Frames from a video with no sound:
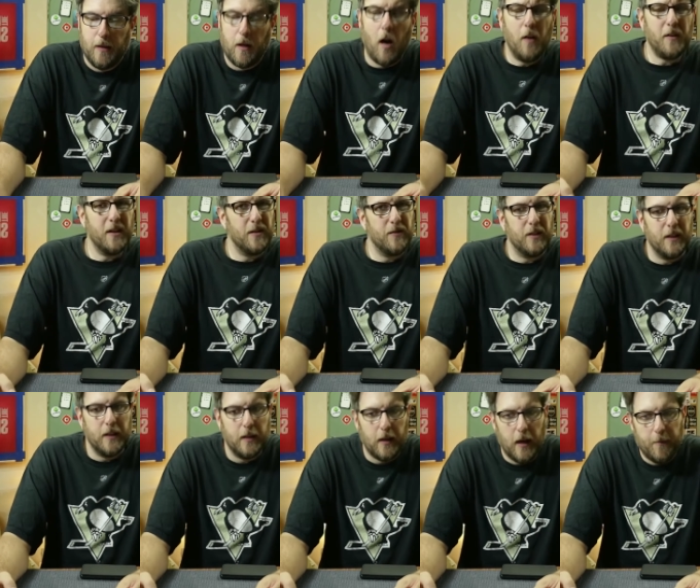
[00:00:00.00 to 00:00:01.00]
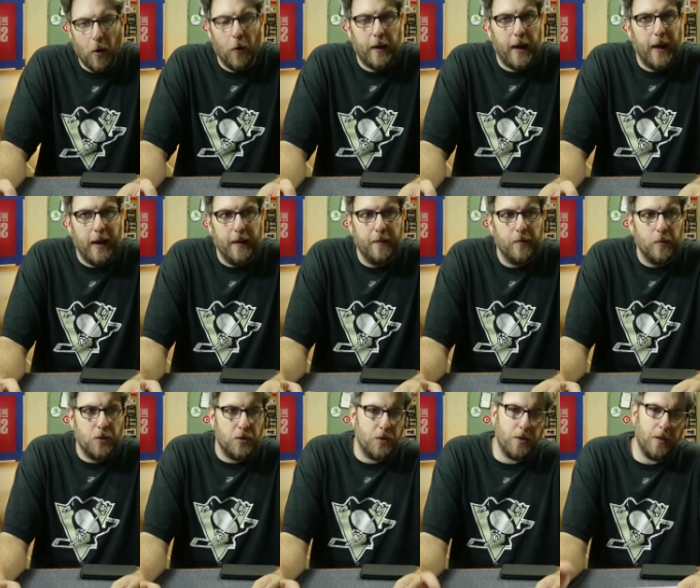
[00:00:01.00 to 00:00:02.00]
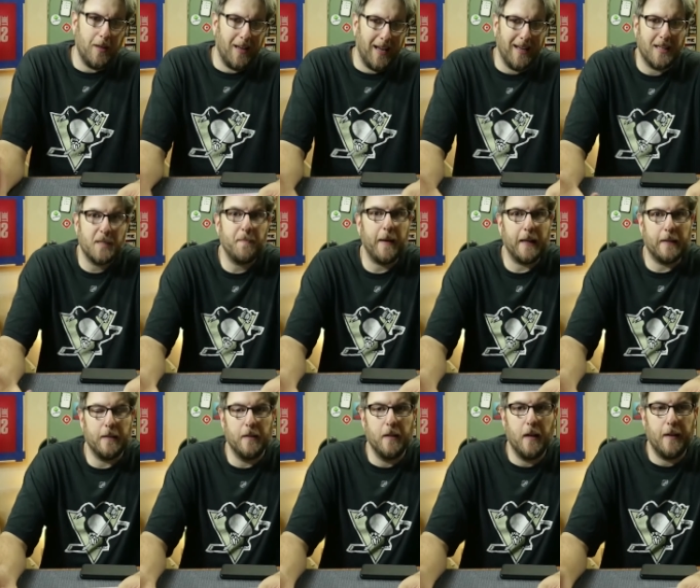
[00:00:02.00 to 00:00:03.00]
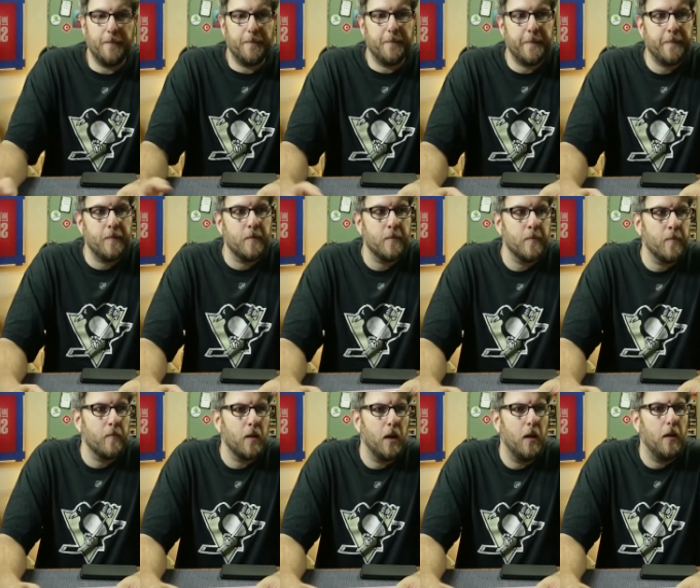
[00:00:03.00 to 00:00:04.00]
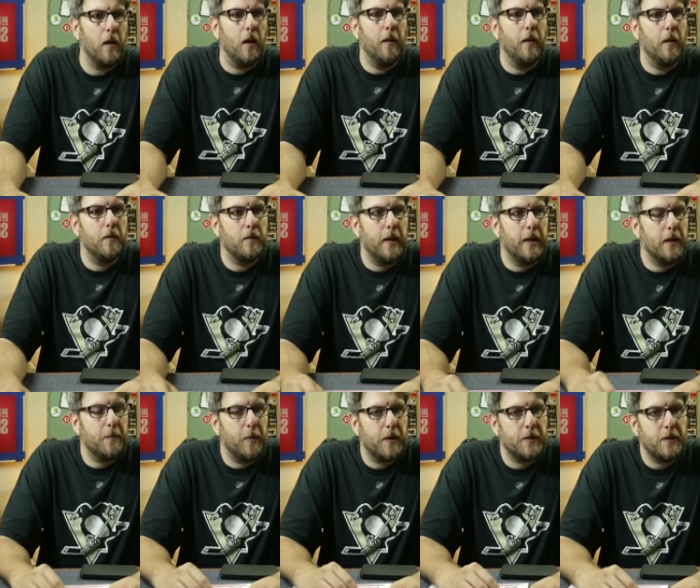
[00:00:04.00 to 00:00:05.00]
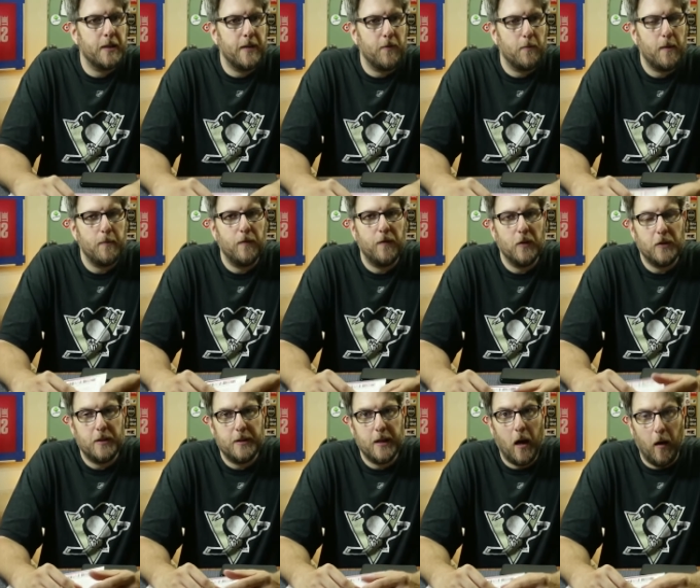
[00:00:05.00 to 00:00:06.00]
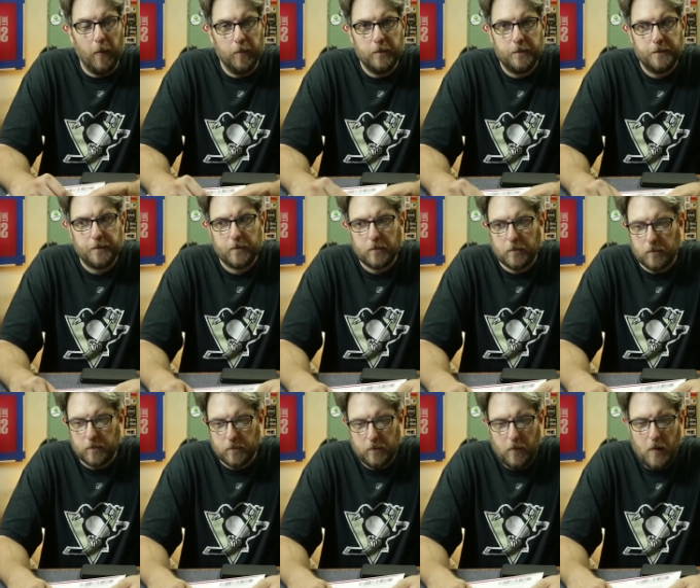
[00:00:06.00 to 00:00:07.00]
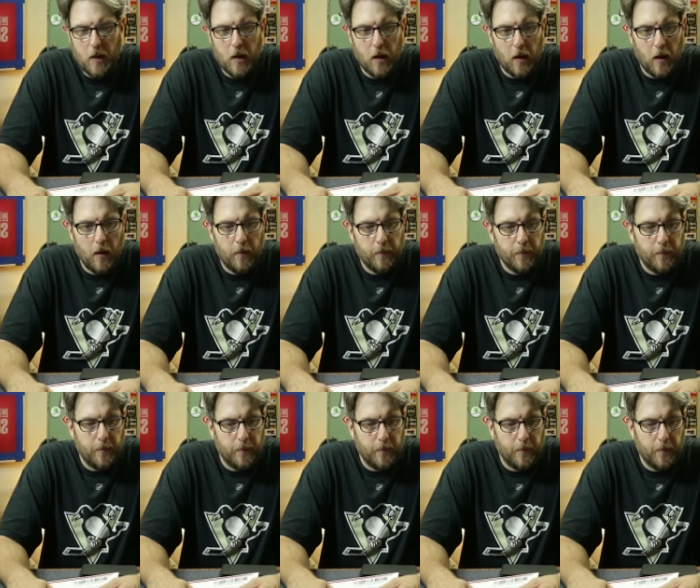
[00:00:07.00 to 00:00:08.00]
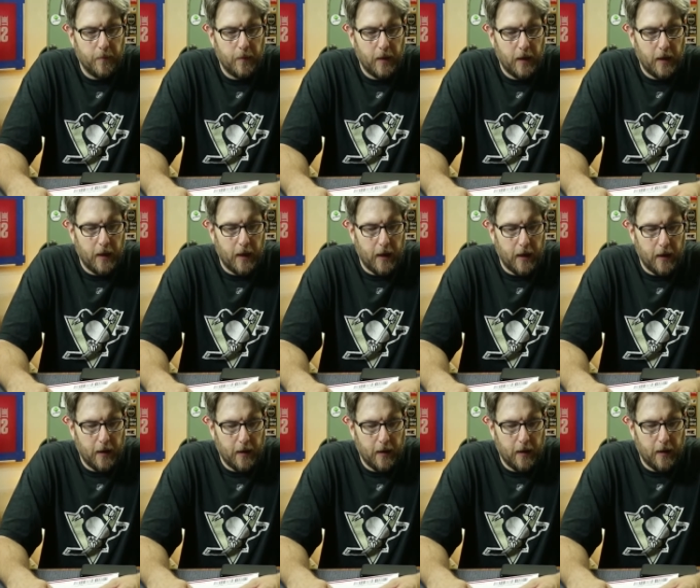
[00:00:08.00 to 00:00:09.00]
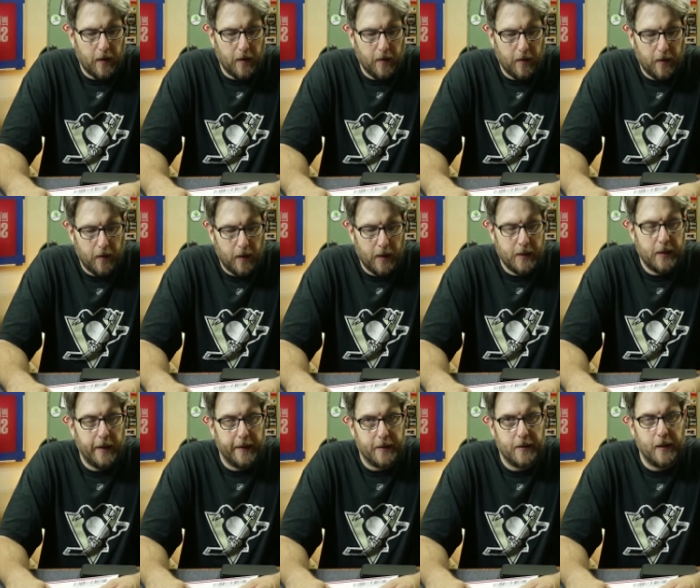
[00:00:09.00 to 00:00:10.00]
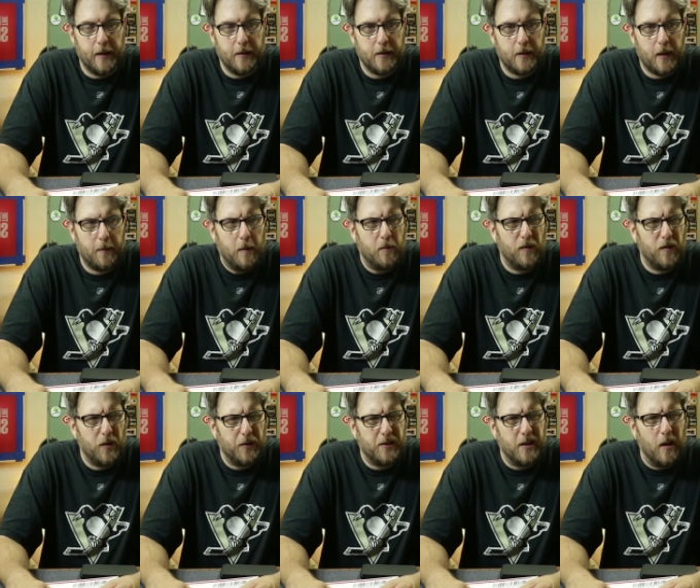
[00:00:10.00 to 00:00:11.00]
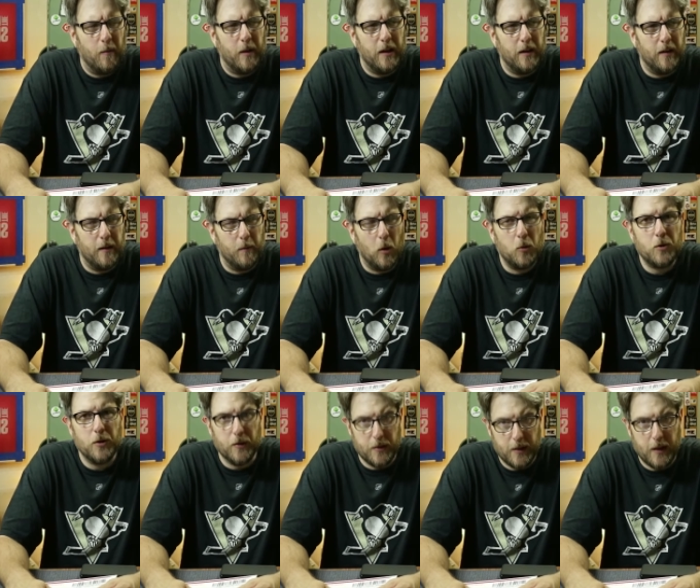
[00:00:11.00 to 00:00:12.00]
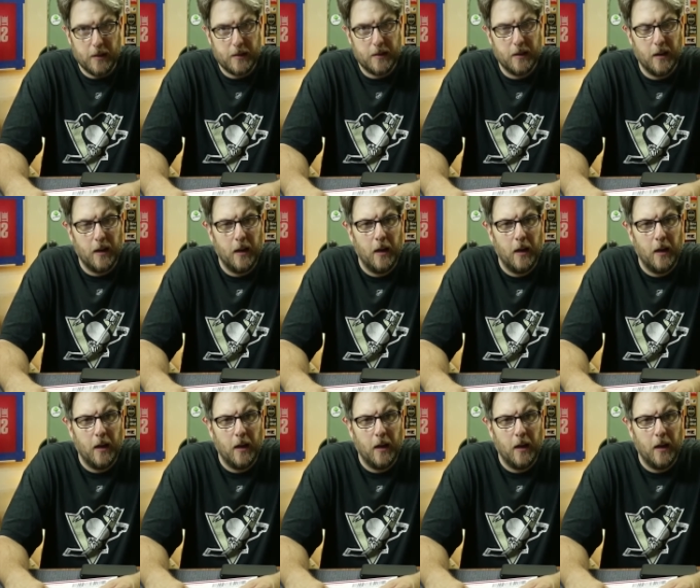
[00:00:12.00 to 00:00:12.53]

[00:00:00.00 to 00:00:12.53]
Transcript: cognitively, I'm okay, which I expected. I, uh, antidepressants never made me feel dumb. Um, in a in an intellect sense. They made me feel dumb in an emotional sense,